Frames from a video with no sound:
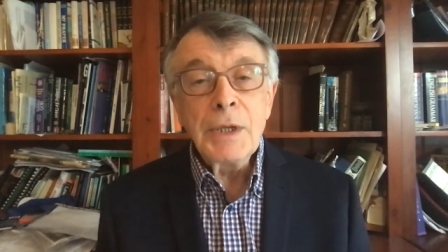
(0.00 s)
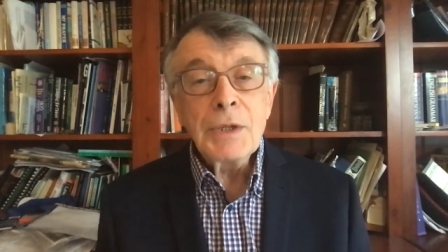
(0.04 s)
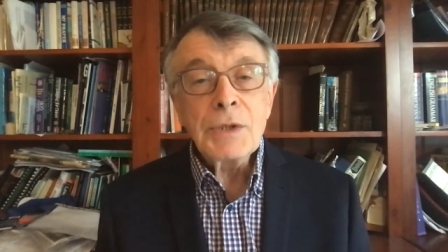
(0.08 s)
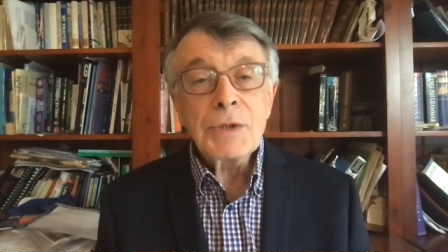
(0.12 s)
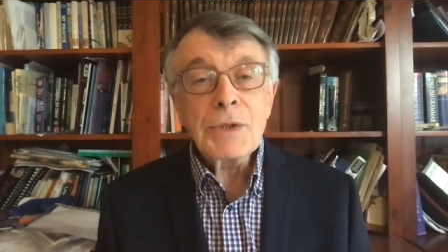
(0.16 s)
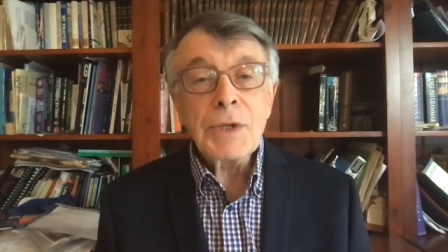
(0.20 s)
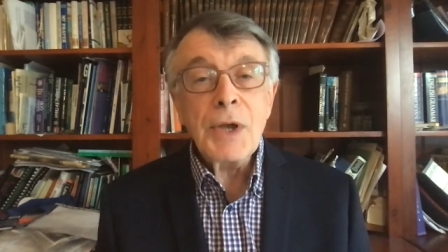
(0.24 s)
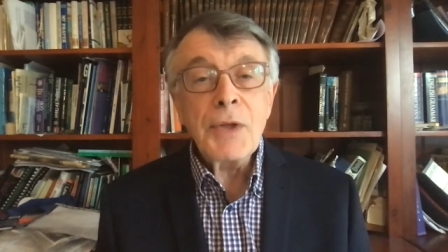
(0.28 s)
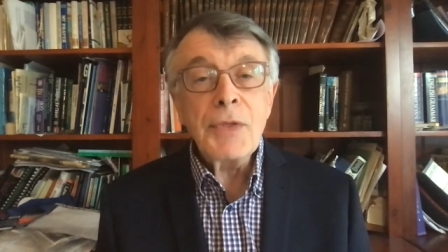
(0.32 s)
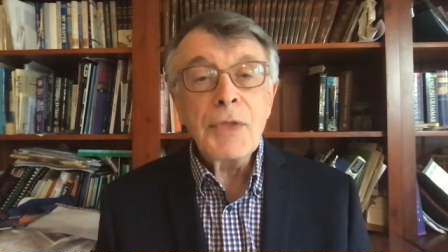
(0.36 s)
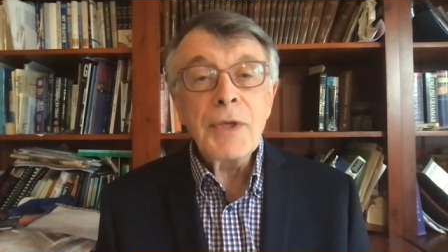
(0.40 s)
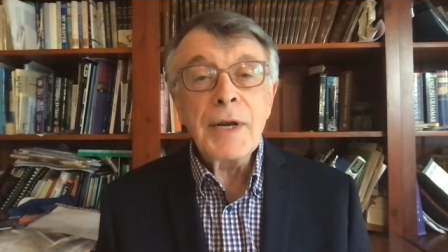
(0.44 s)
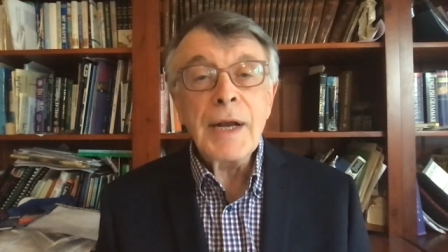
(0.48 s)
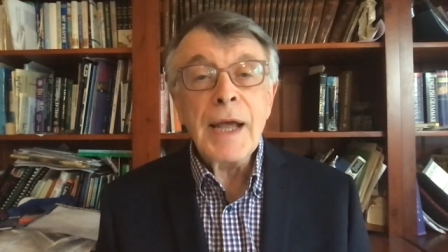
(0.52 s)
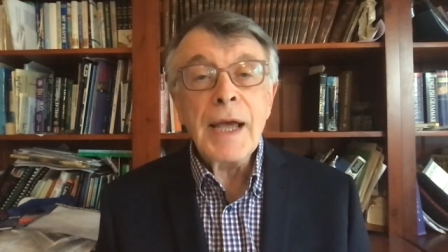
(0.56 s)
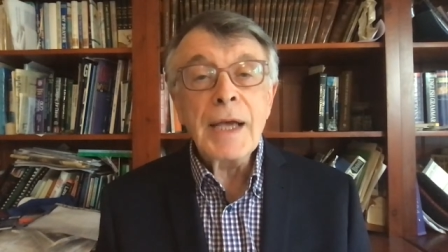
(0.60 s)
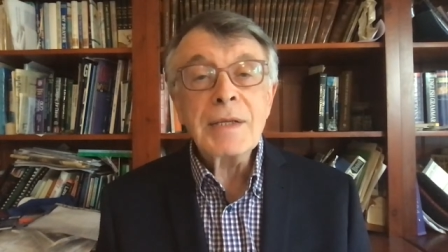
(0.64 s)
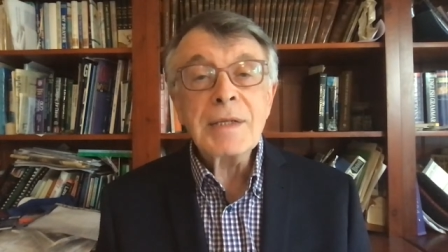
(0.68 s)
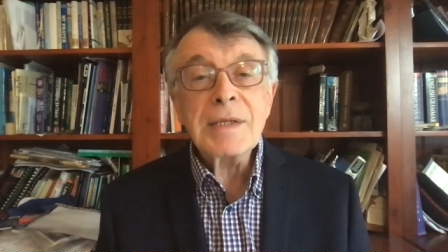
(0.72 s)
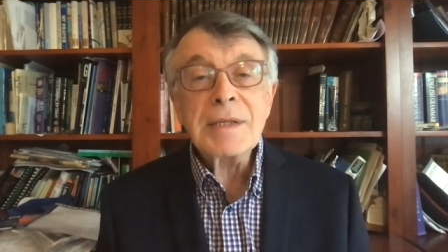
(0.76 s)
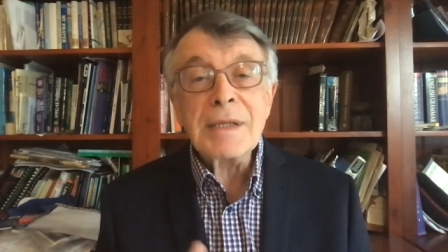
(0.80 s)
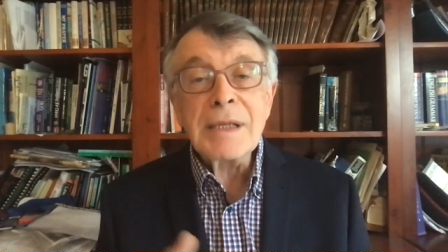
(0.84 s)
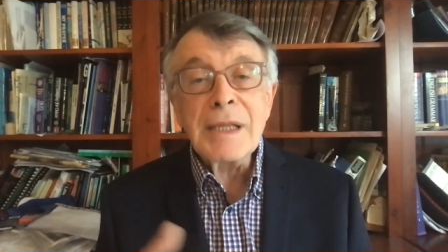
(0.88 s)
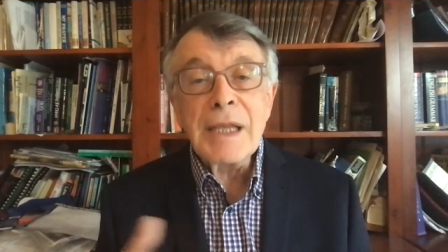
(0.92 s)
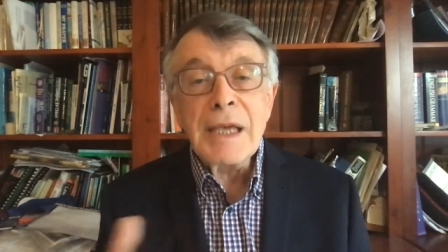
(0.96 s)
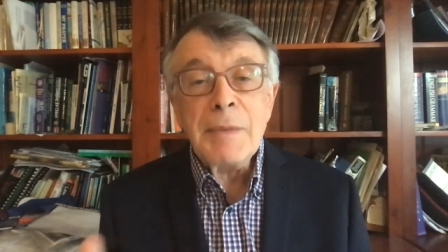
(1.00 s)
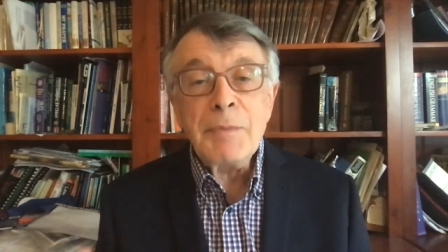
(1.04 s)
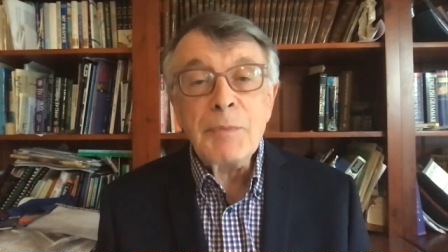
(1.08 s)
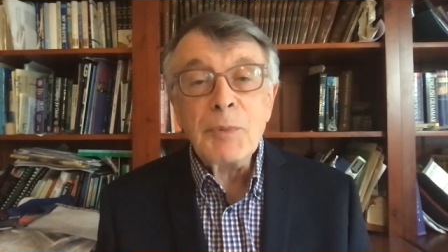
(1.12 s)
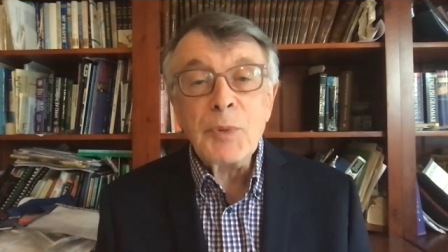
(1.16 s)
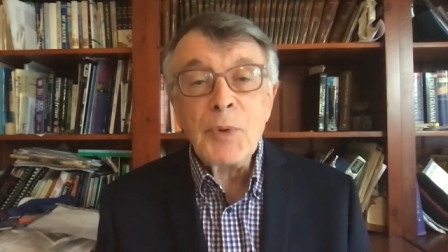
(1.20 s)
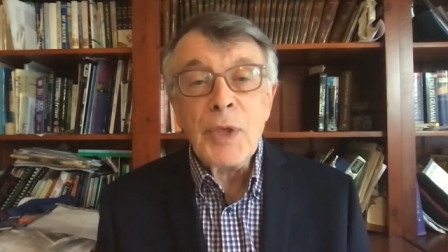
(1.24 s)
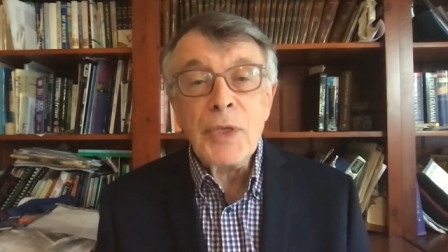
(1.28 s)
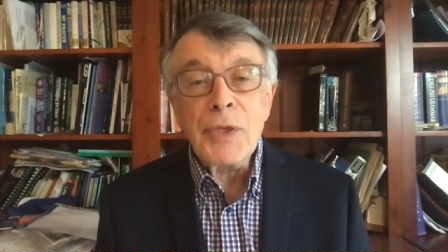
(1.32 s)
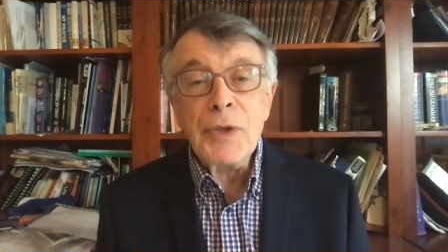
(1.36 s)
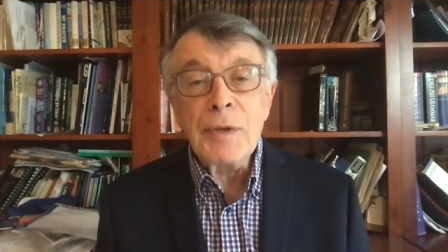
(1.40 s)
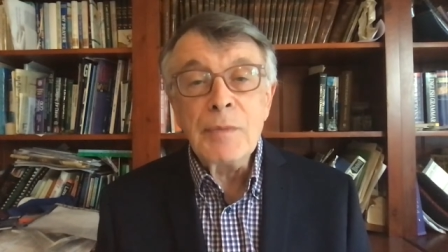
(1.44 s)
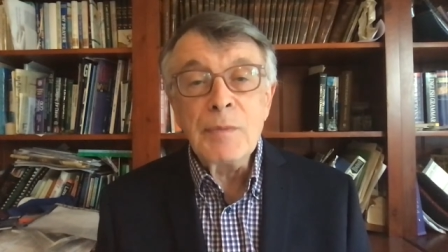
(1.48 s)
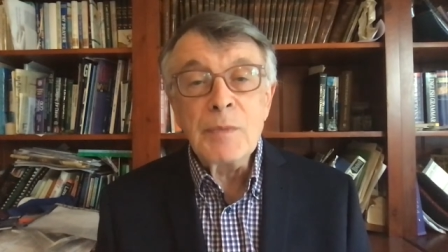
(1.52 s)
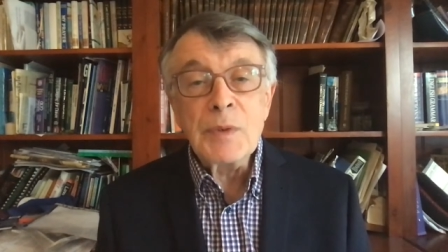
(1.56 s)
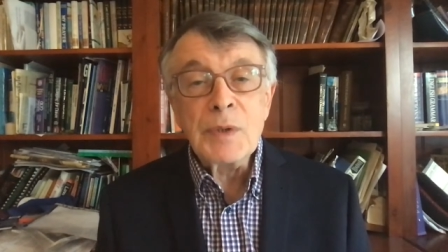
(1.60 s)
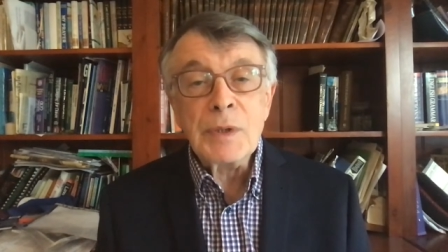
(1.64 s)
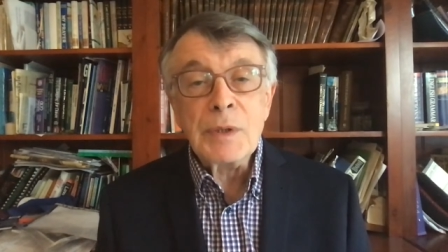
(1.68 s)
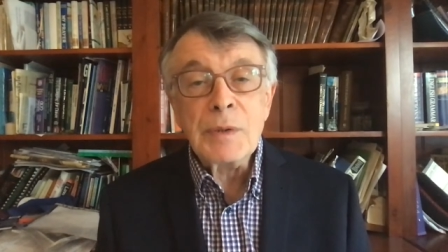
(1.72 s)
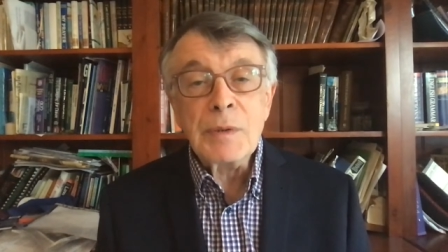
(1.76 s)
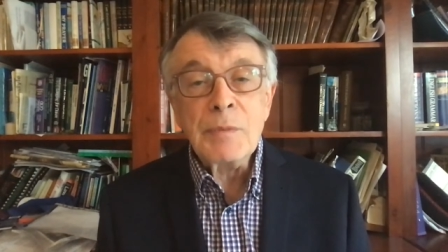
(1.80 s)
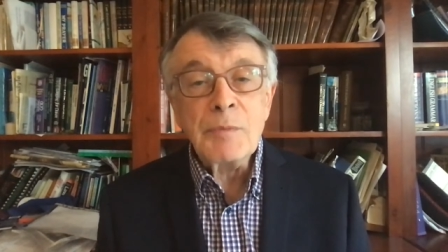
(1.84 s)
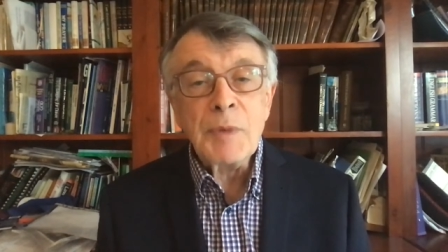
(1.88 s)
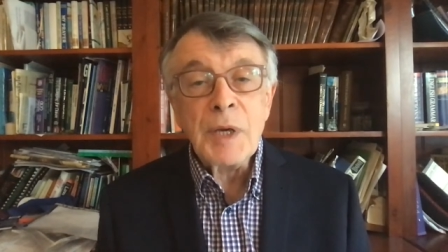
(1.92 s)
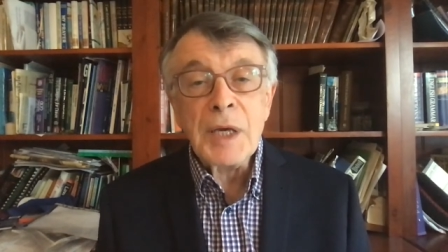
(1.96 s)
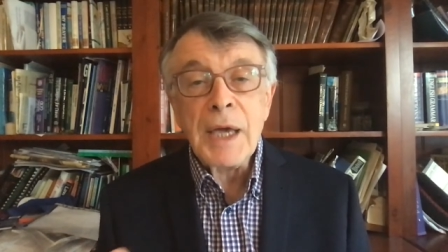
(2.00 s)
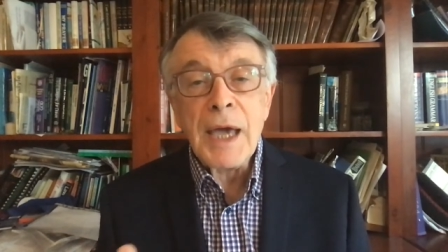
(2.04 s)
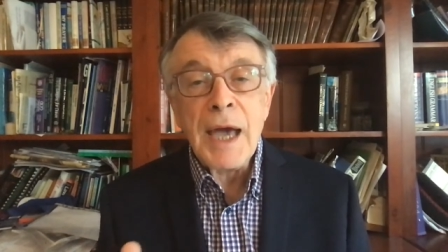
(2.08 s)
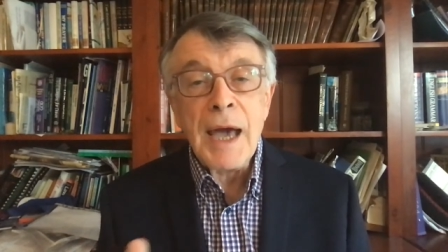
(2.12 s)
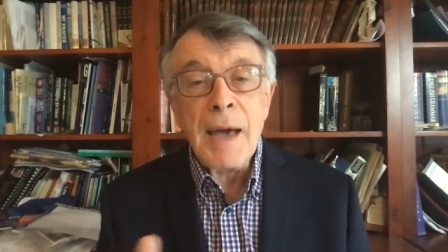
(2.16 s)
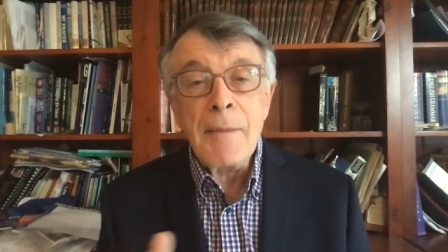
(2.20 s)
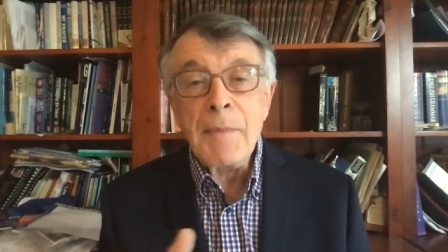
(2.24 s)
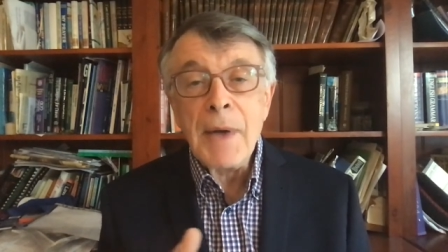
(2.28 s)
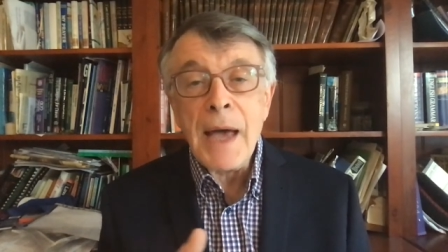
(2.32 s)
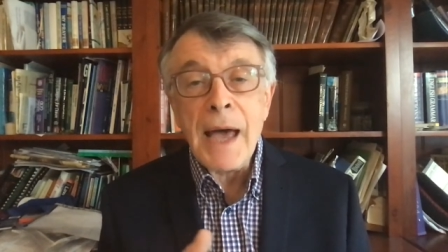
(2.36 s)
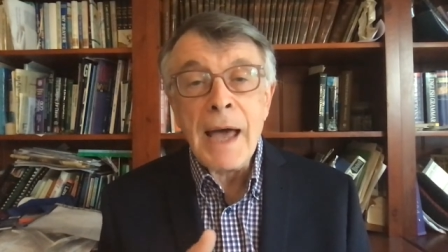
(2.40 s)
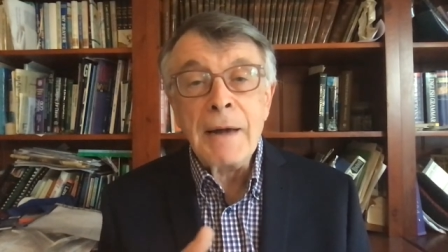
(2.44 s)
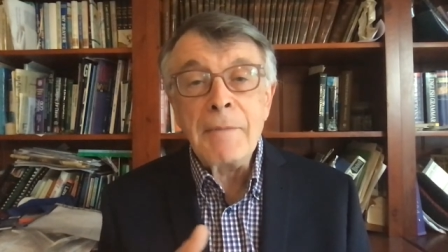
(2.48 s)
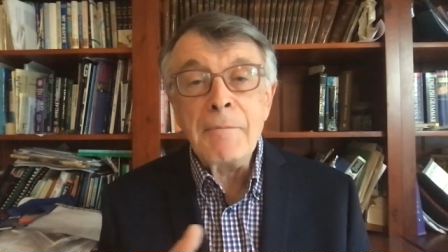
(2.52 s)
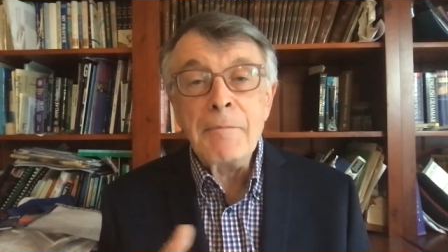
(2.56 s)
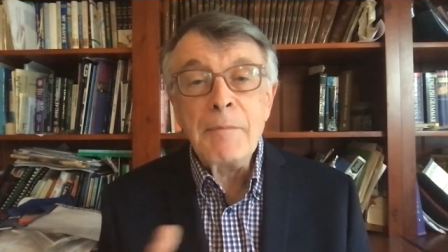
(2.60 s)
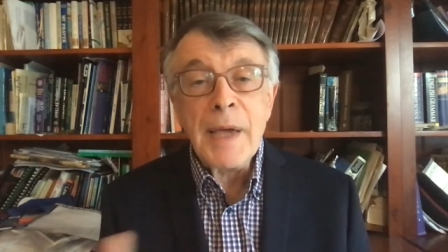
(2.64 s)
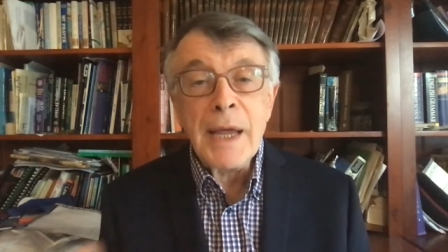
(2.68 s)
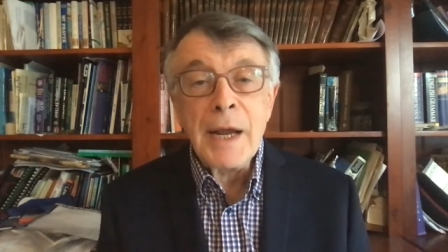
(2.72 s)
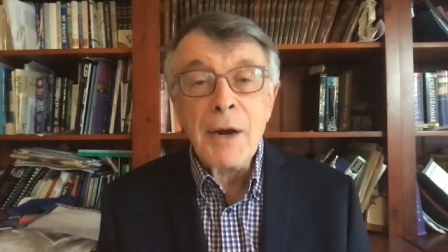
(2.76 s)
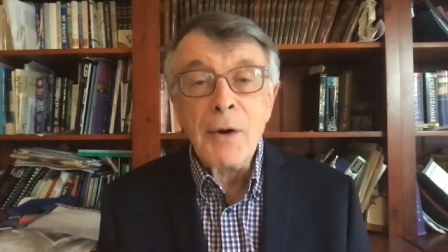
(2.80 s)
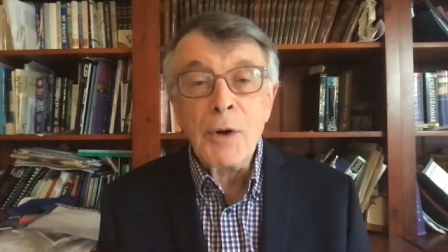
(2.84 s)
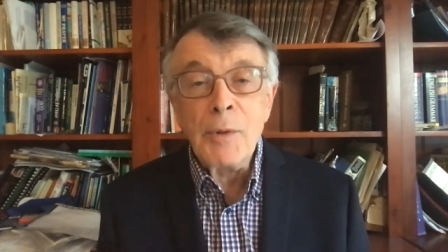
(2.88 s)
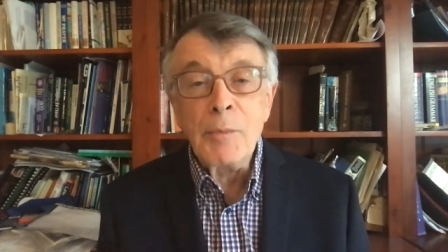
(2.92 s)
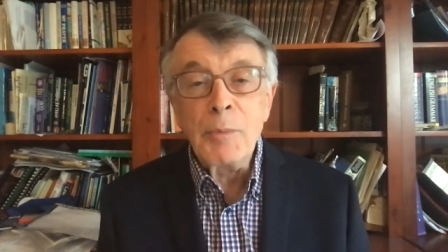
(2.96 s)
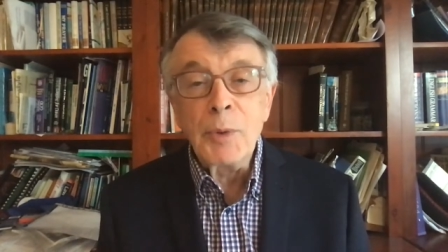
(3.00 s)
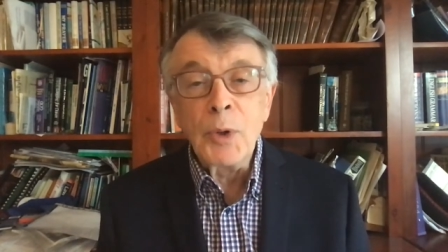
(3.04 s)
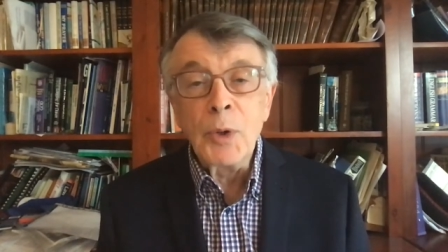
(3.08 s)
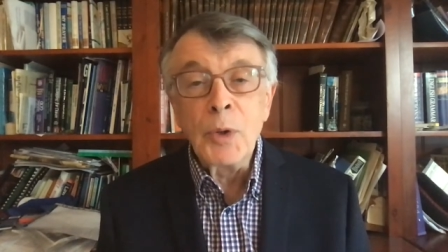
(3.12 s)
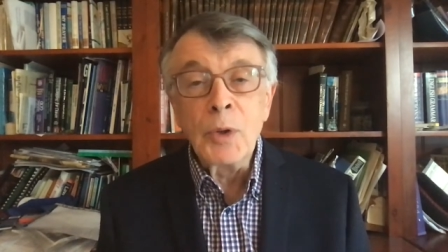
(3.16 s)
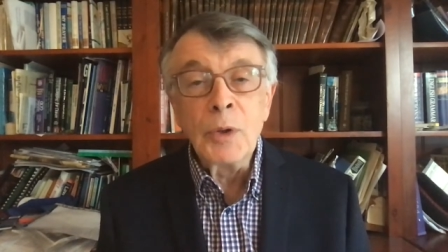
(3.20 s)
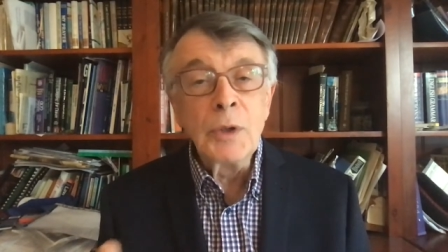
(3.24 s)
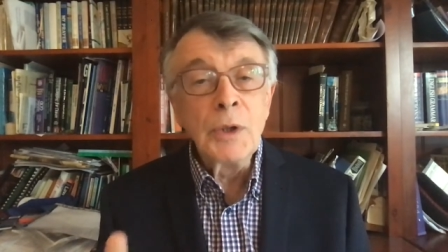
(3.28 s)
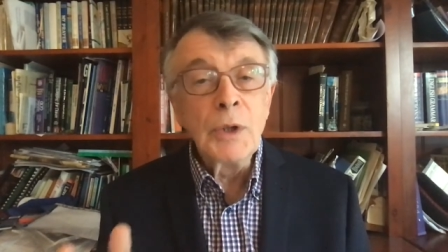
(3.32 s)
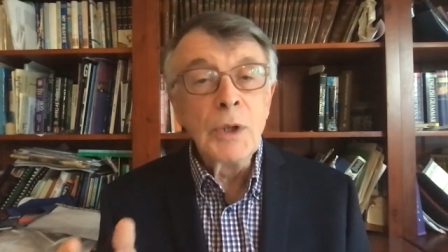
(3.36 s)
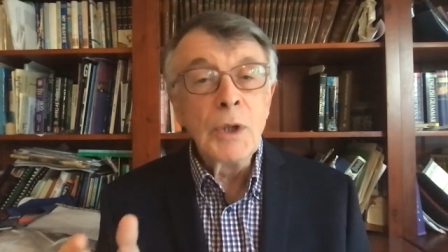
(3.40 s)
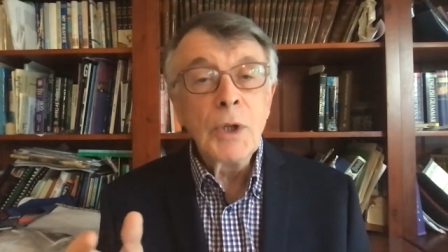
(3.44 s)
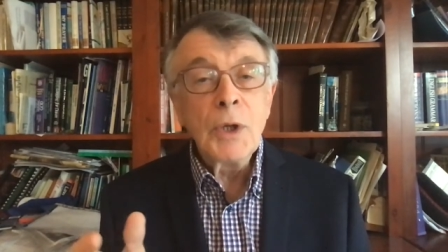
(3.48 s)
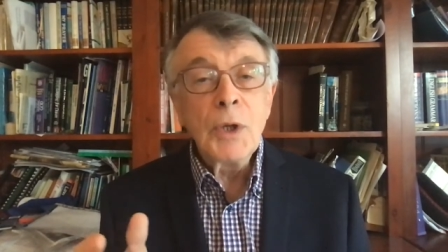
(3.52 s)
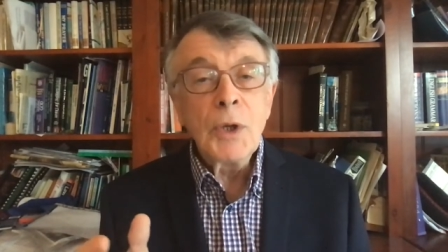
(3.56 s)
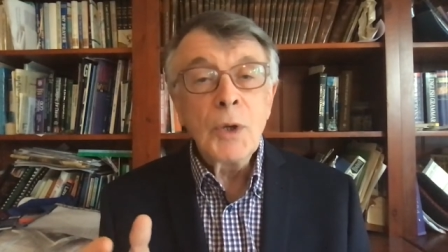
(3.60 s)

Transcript: so that our sleep rhythms become unbearable